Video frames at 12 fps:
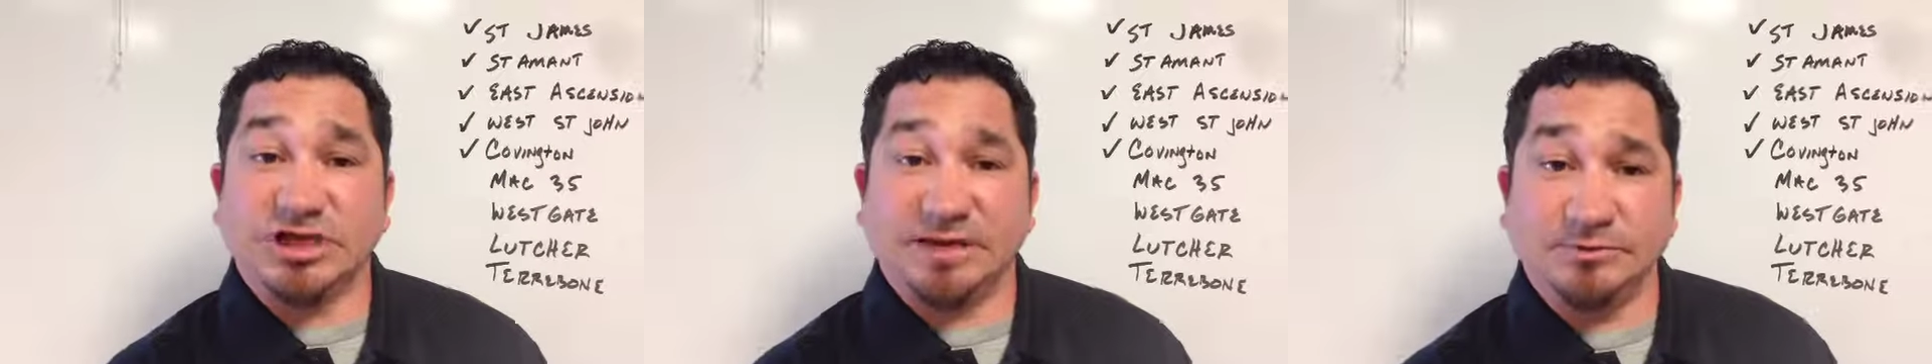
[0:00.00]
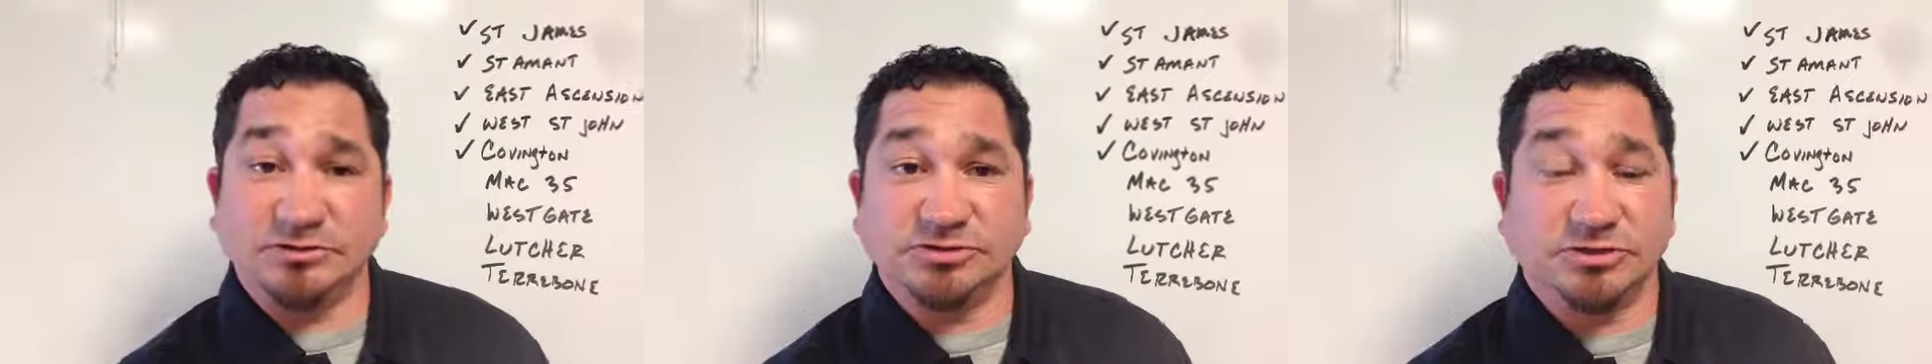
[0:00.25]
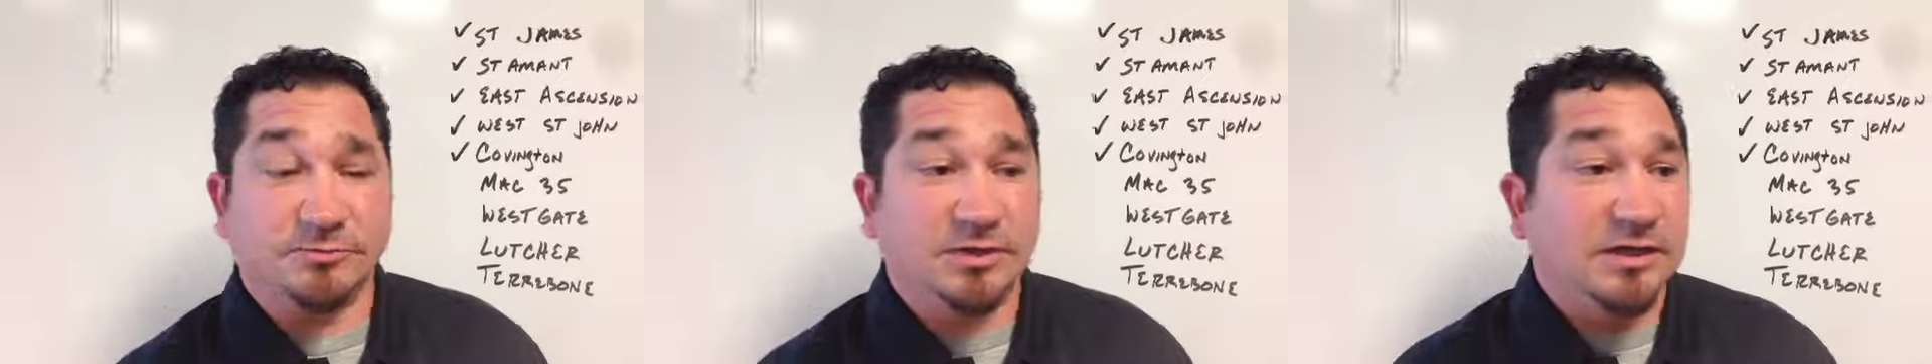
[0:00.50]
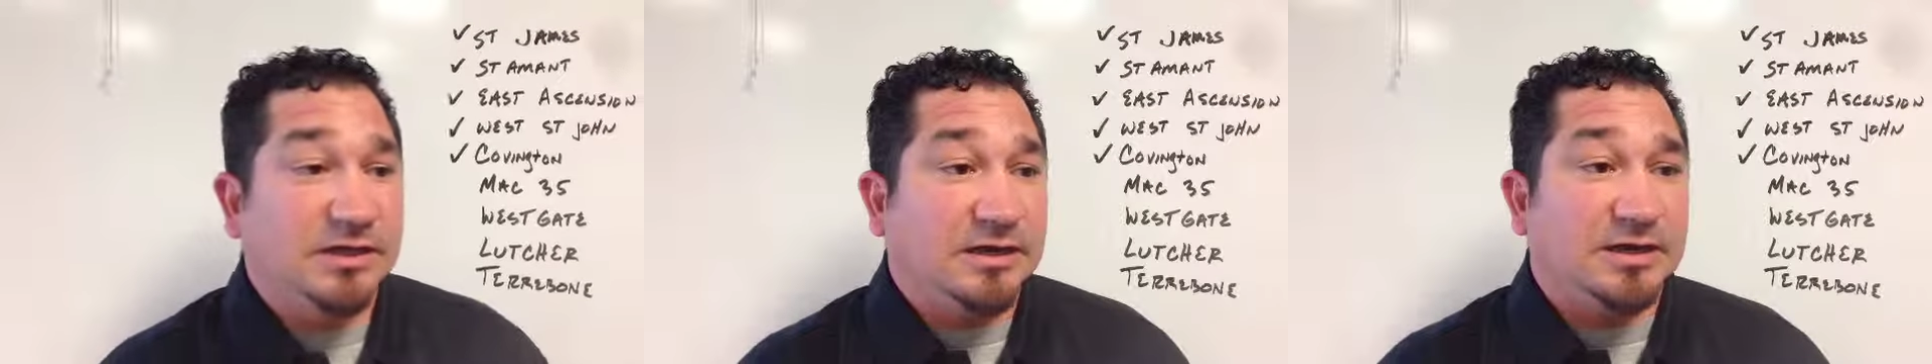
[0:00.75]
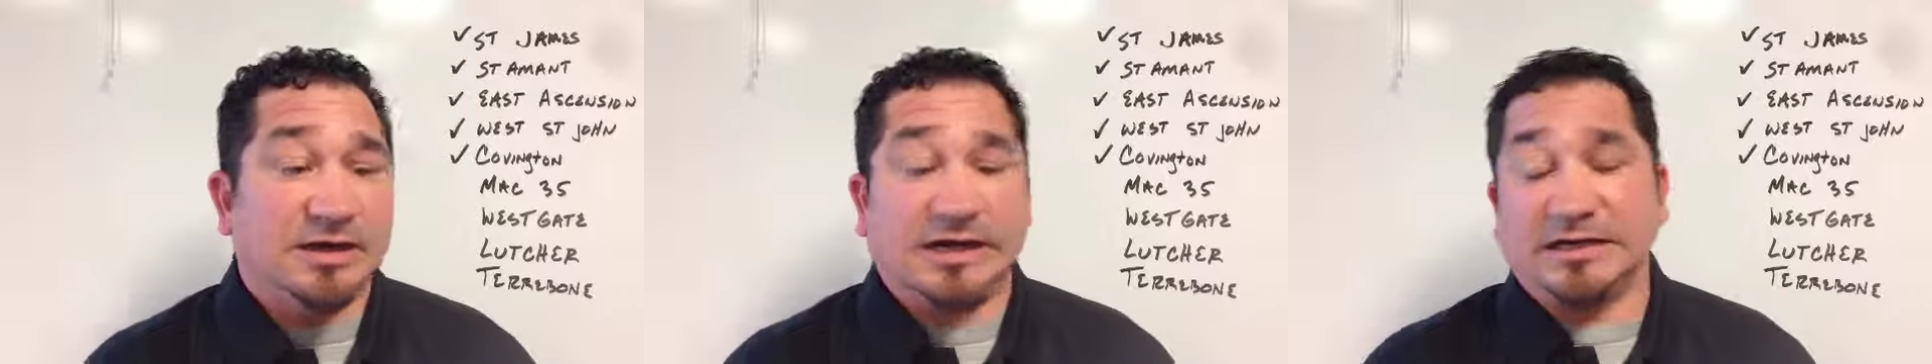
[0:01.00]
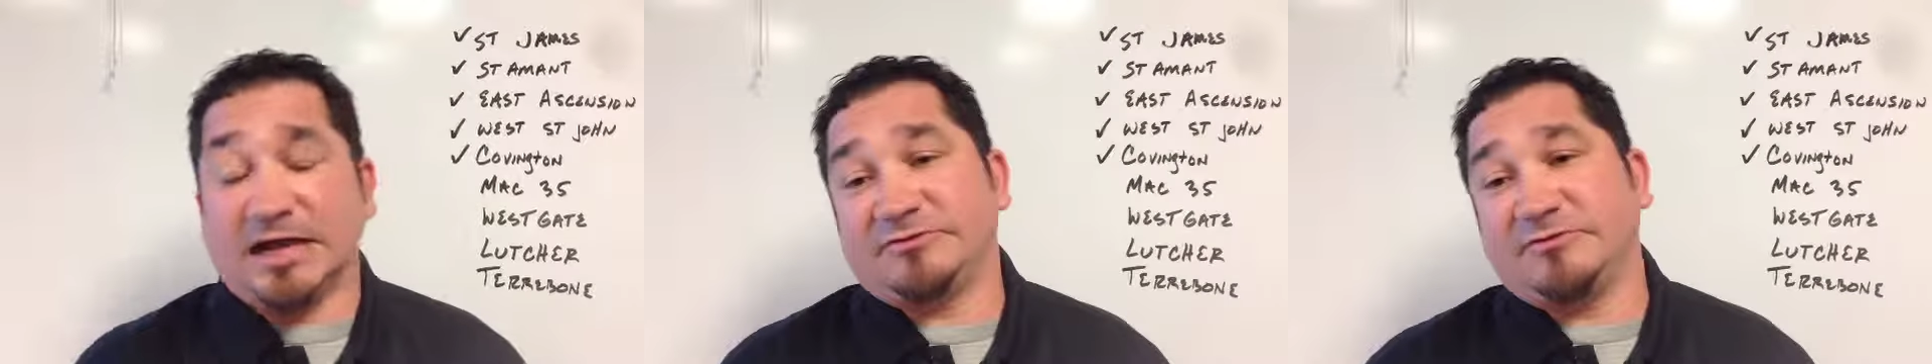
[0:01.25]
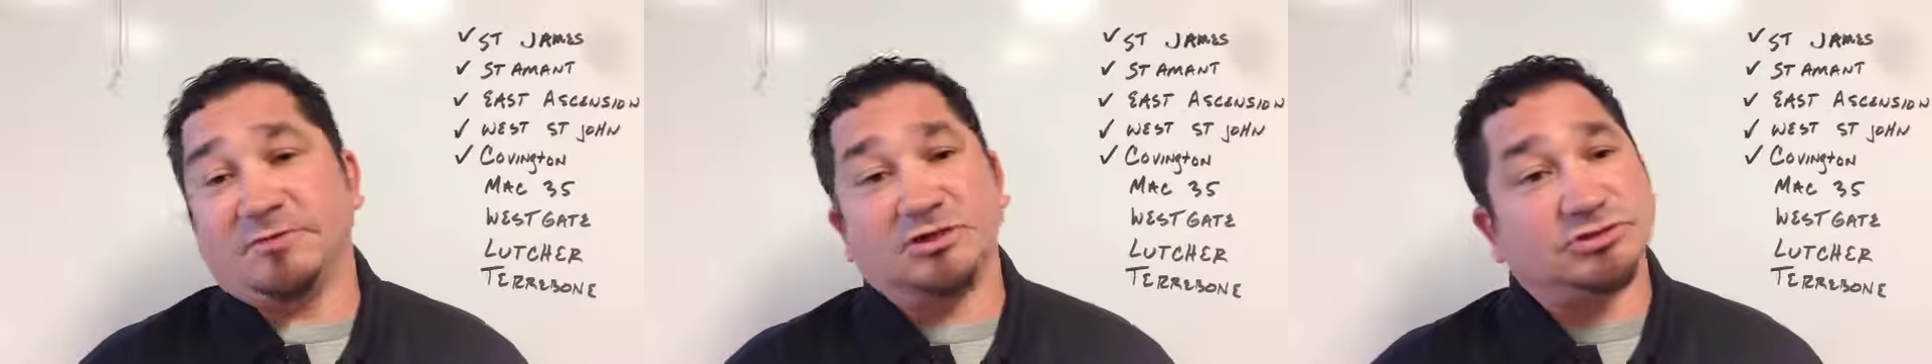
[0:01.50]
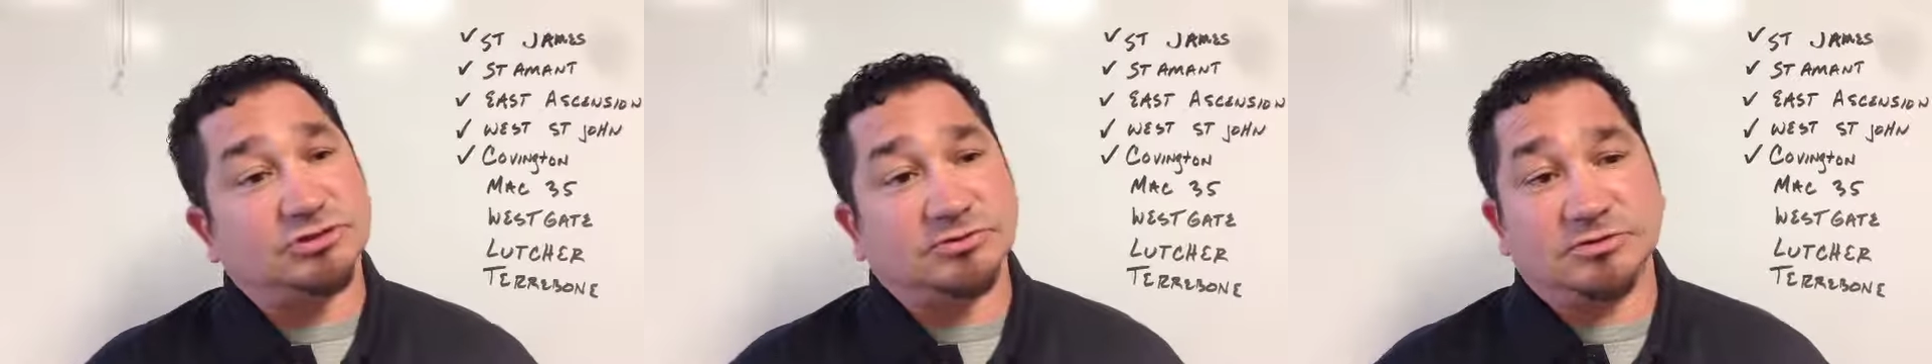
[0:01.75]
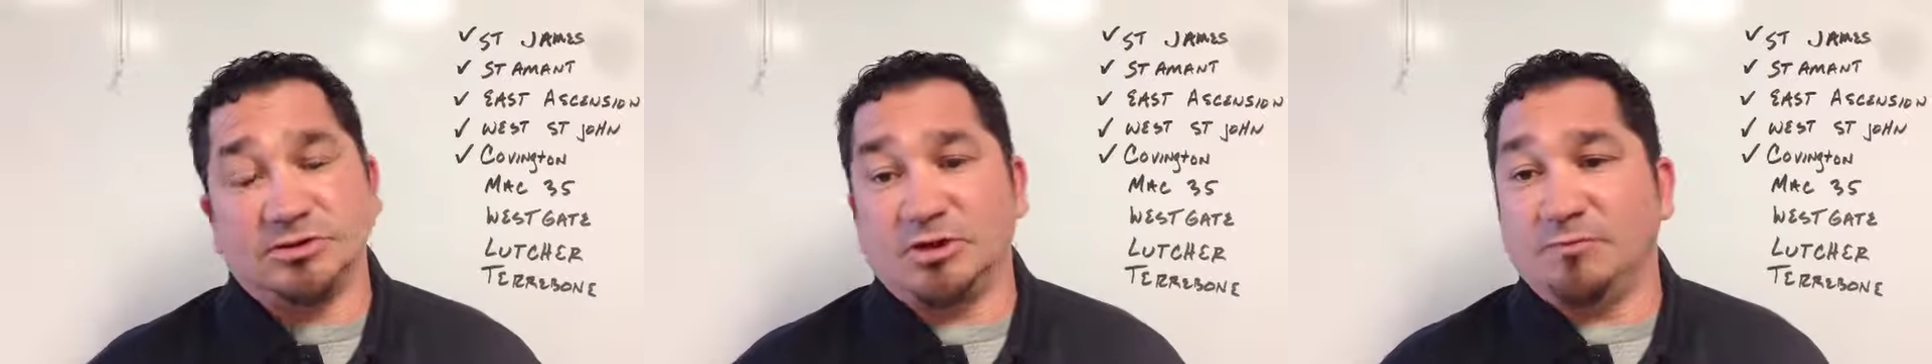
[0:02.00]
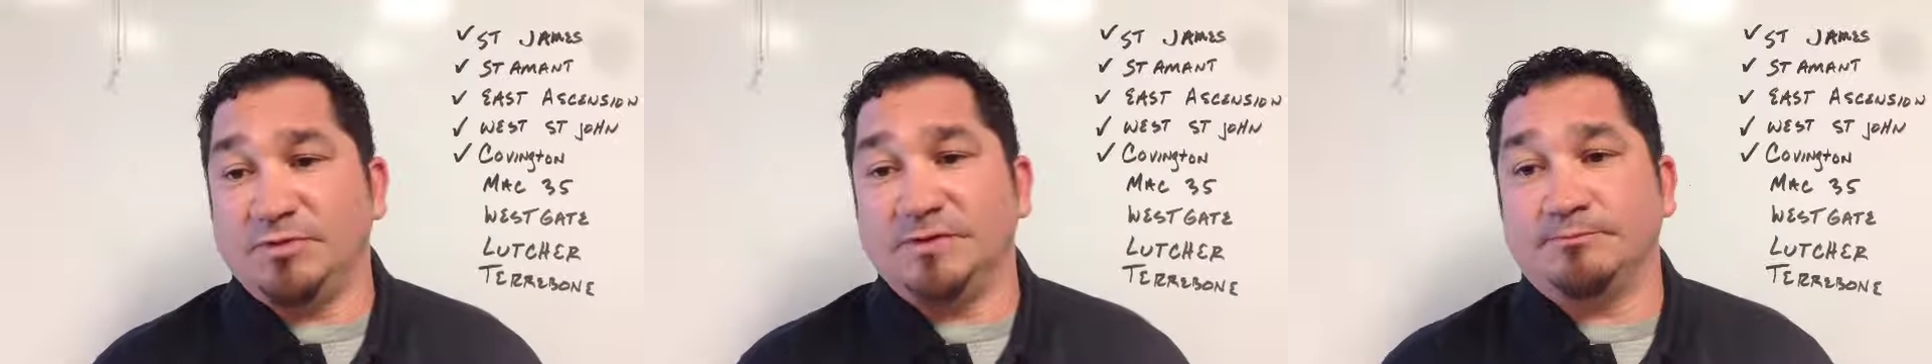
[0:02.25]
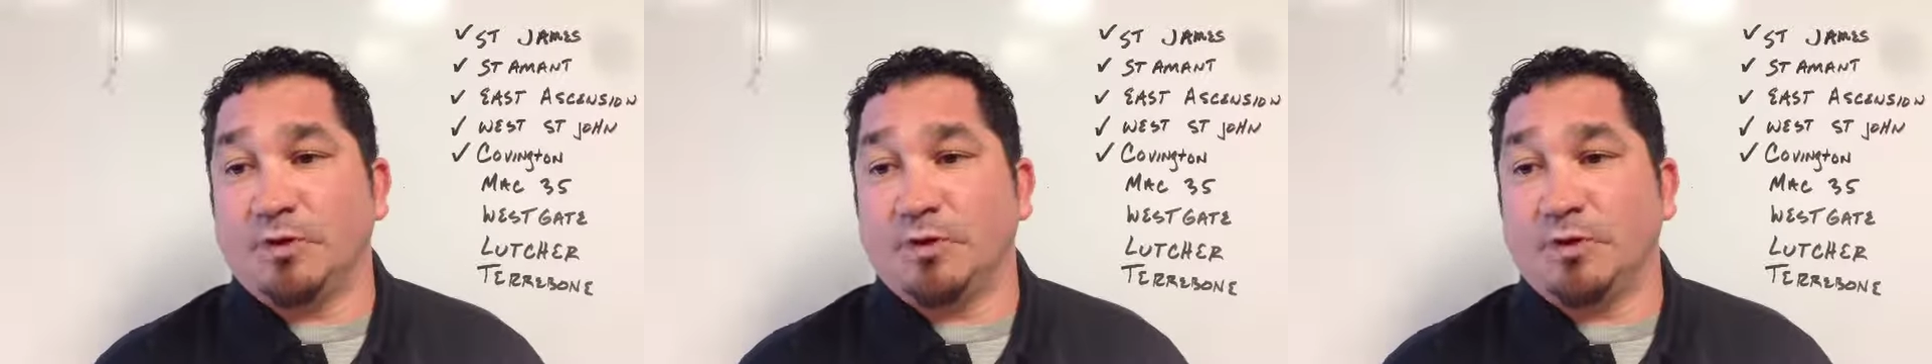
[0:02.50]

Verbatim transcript: championship. Uh, and not to mention, you know, being